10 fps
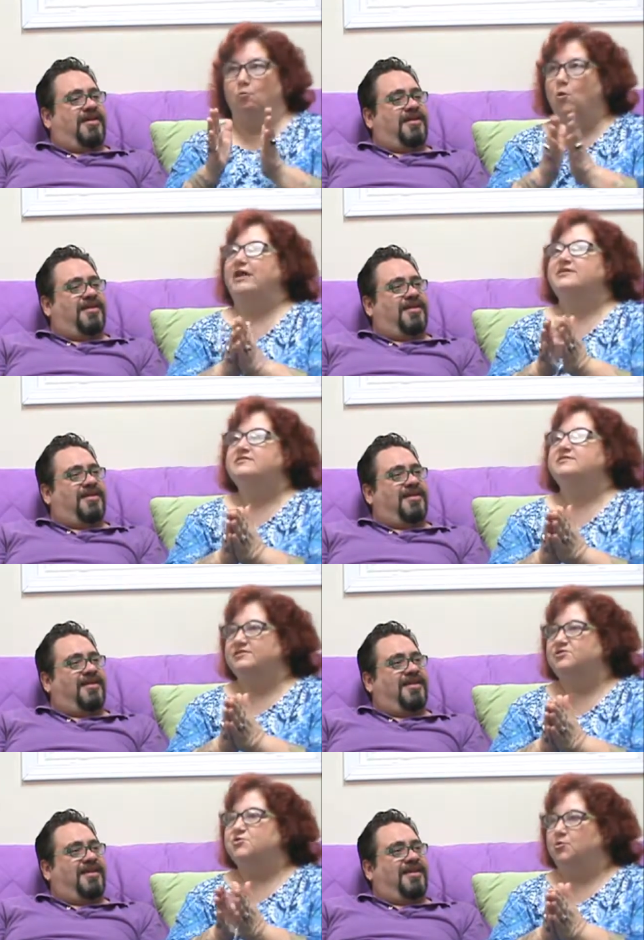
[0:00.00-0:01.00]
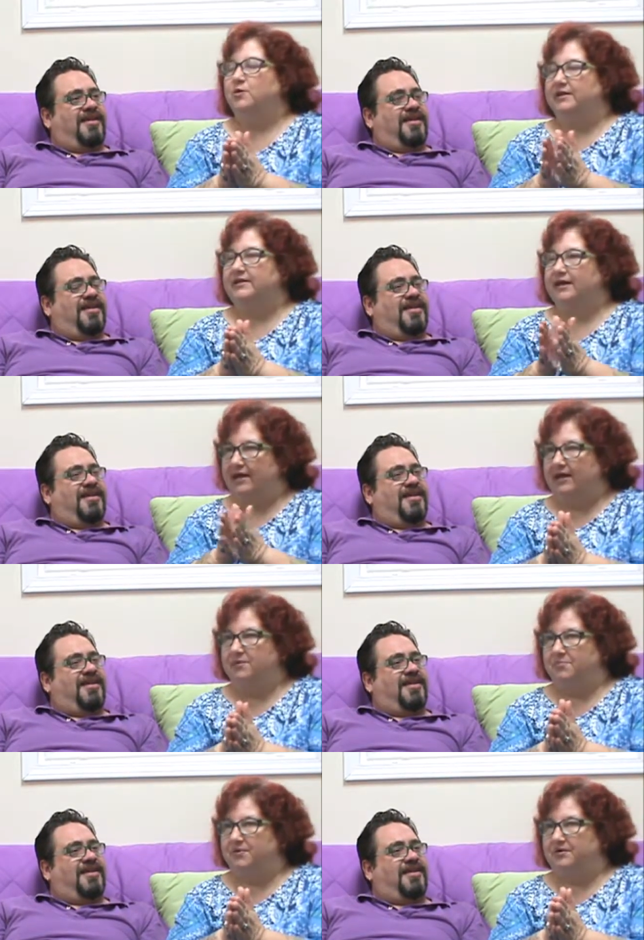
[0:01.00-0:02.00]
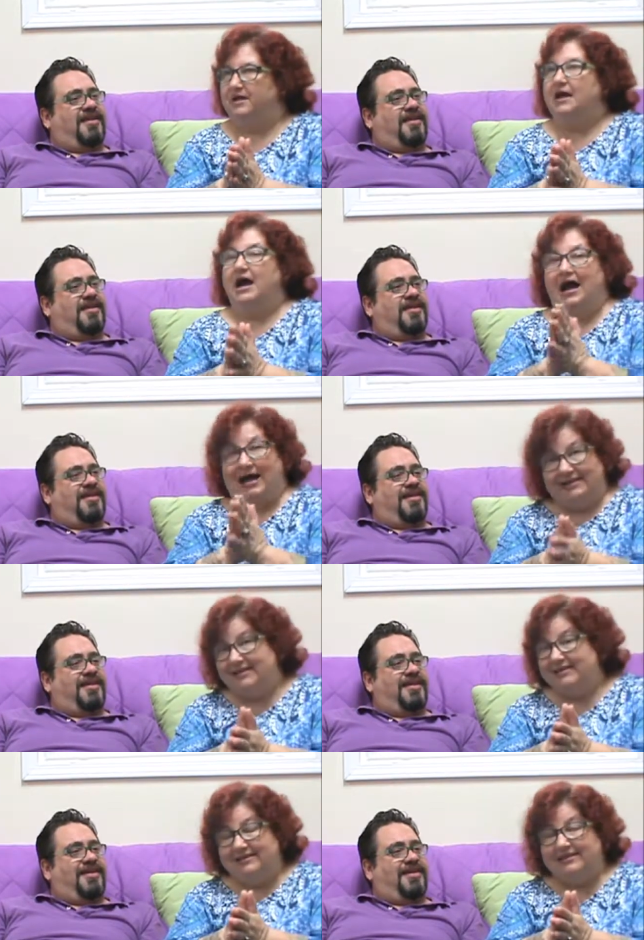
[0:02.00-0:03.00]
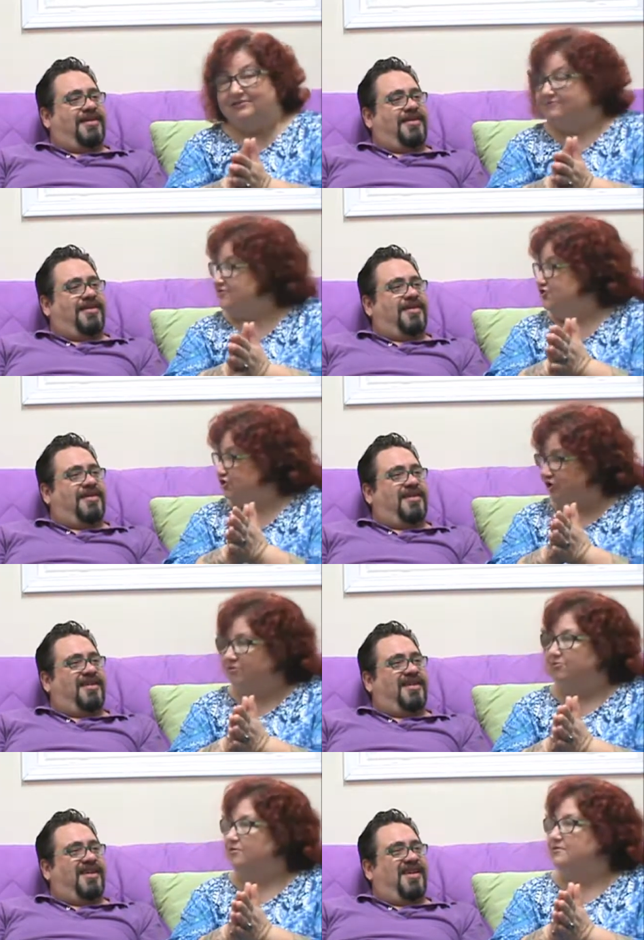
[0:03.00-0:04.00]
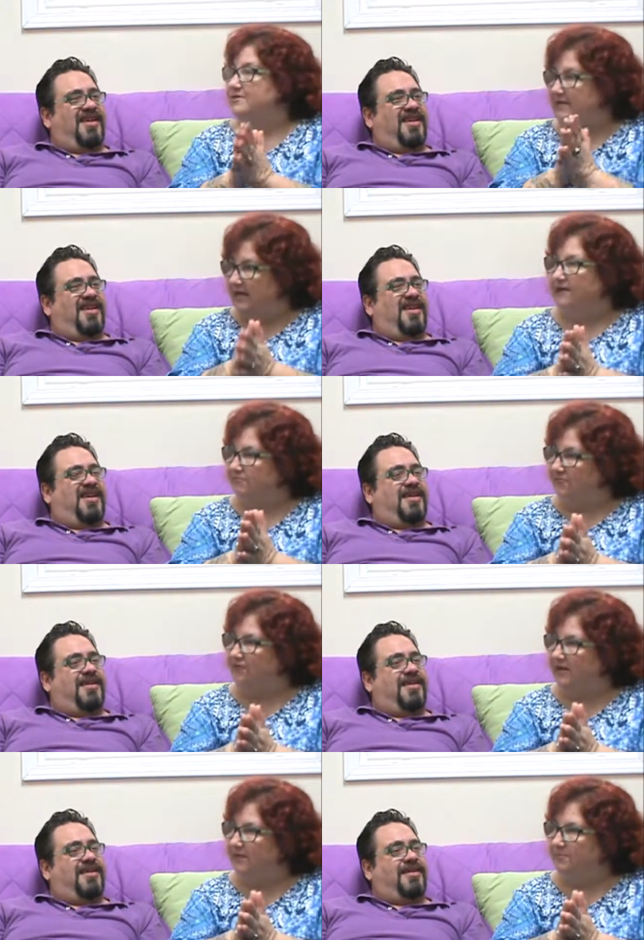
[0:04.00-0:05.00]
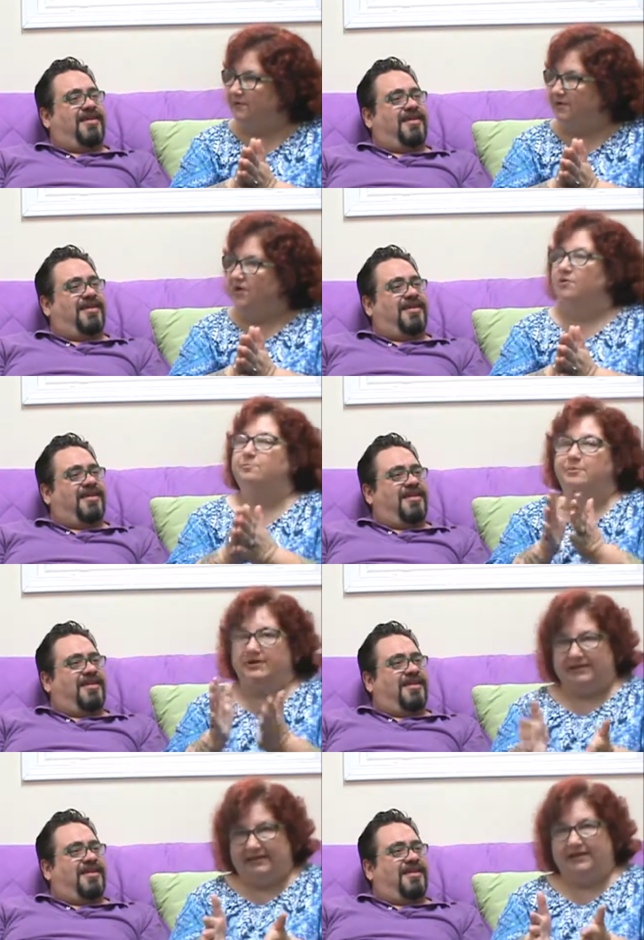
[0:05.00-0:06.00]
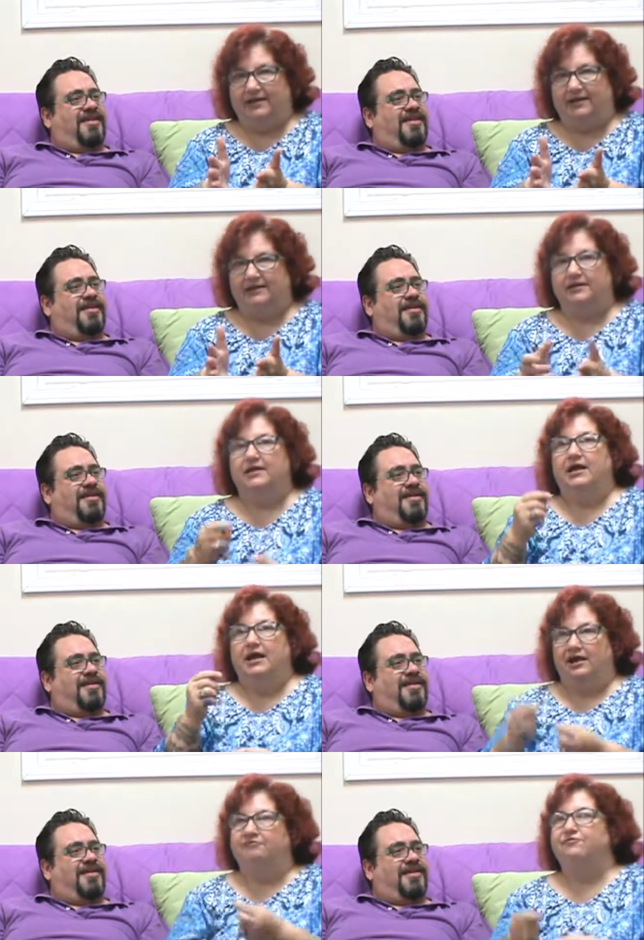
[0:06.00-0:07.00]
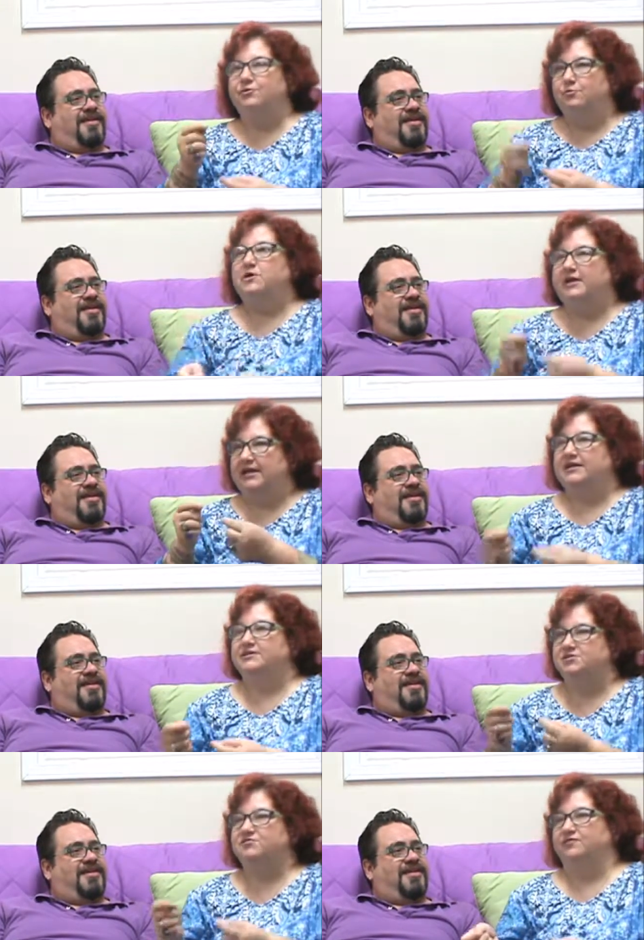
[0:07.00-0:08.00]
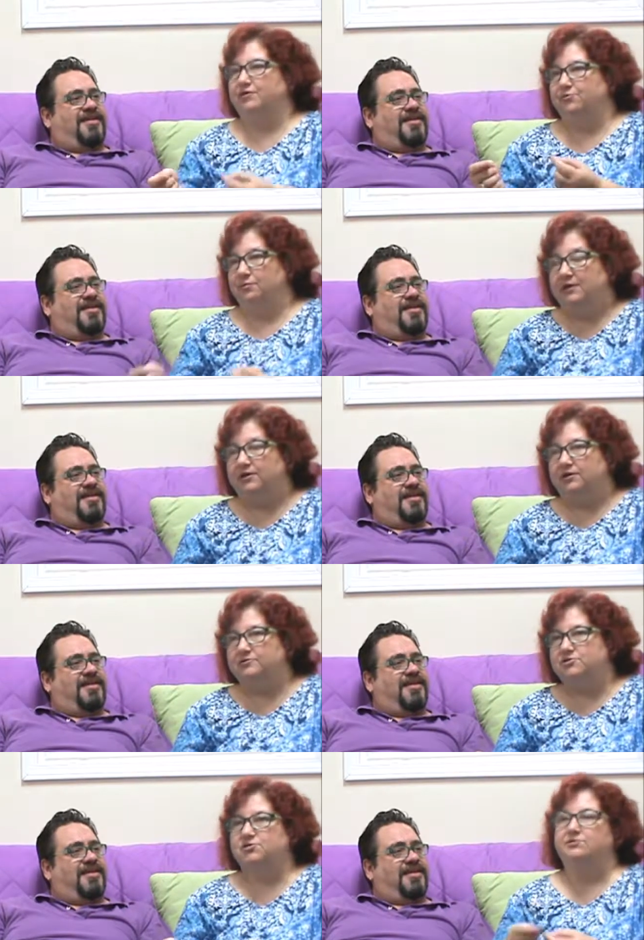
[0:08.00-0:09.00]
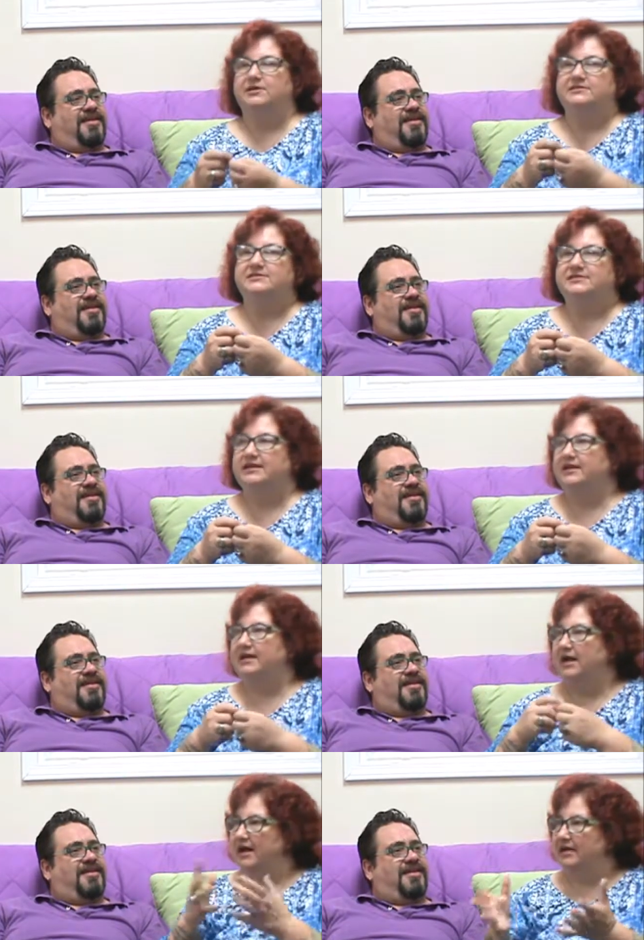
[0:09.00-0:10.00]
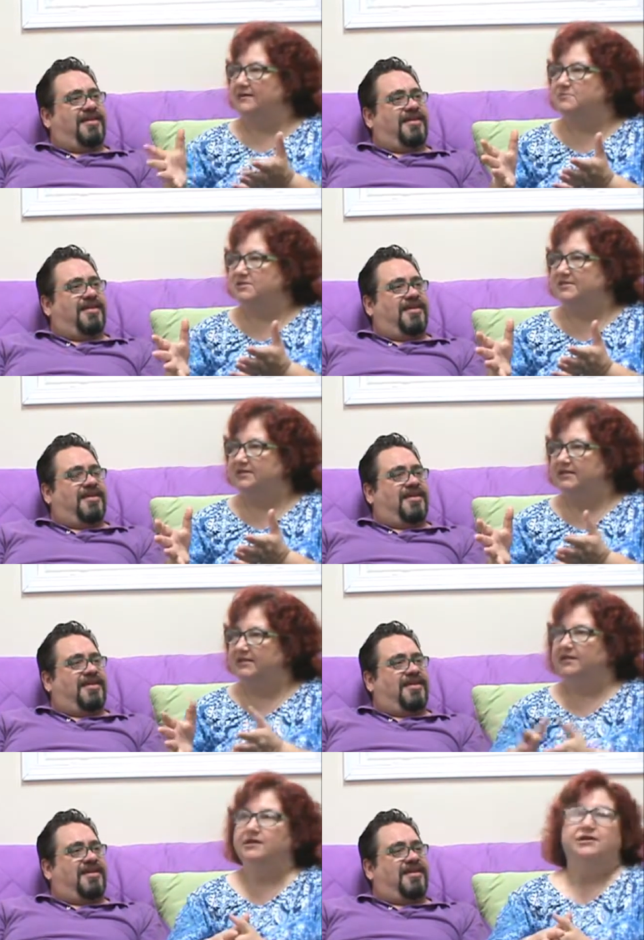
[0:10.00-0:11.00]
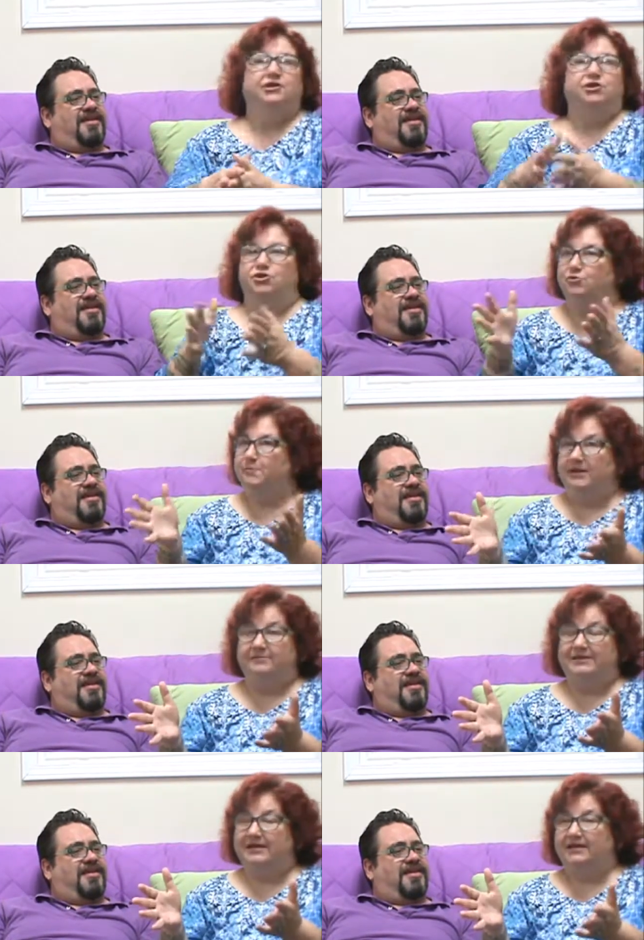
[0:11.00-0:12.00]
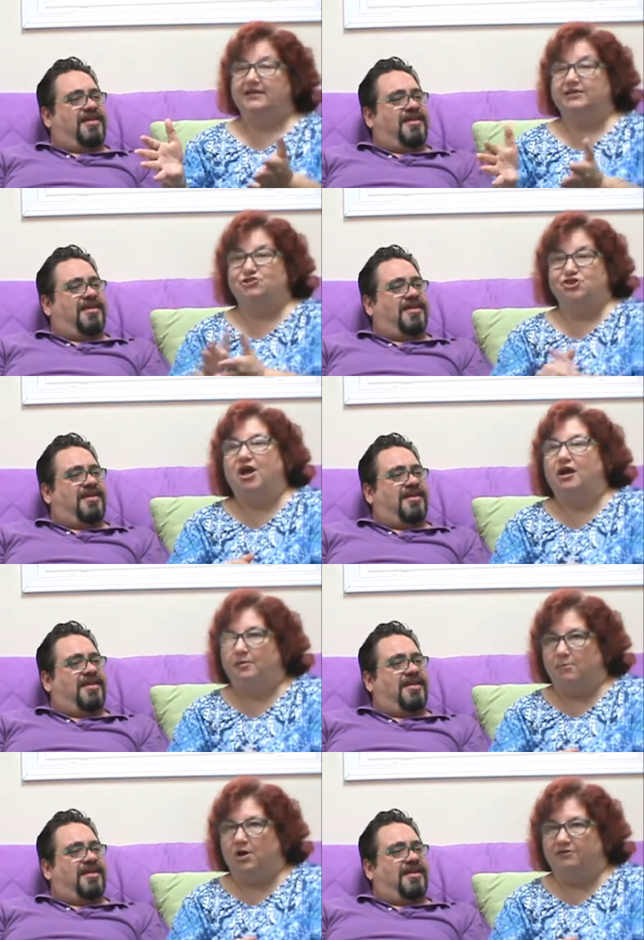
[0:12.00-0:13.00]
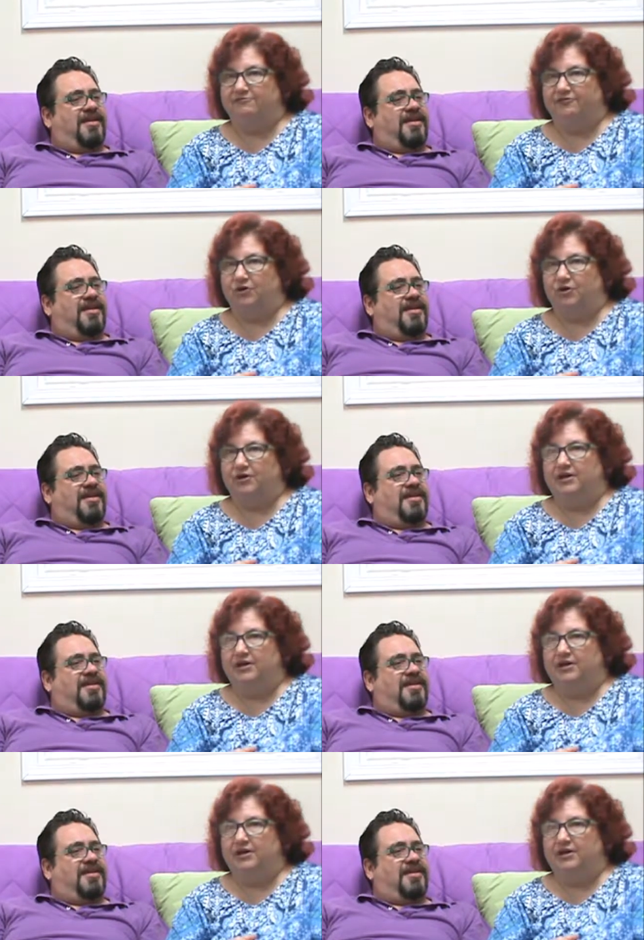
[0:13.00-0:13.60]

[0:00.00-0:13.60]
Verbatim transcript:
Speaker 1: When is this going to happen? I can give a general time frame, but again, everyone has free will. So let's say I'm seeing you may be getting a job offer.